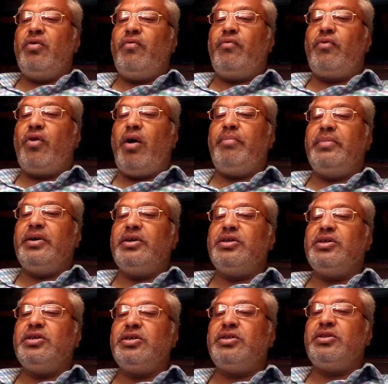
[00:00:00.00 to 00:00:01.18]
from
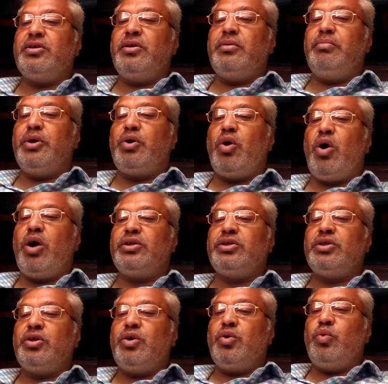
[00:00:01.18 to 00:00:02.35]
Earth because